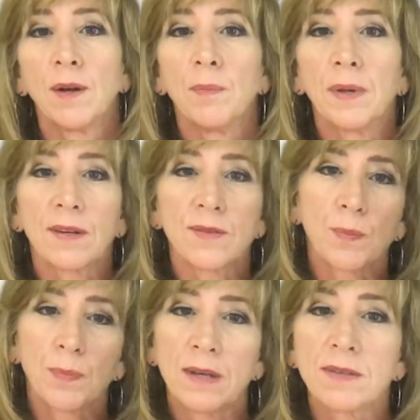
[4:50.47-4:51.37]
because
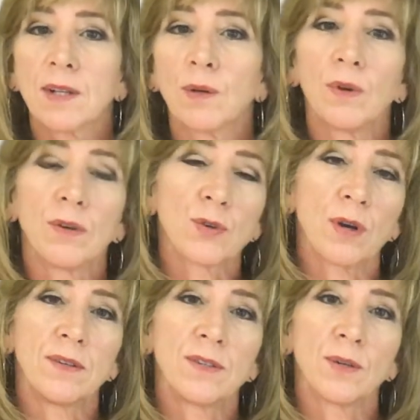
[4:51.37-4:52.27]
basically what you're
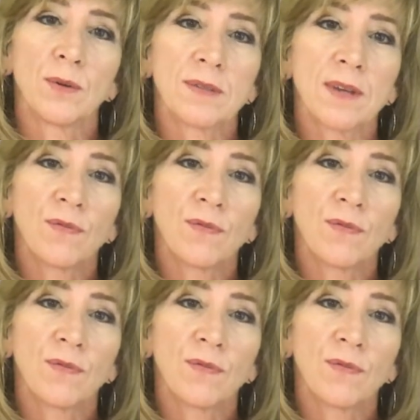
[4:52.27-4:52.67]
trying to do is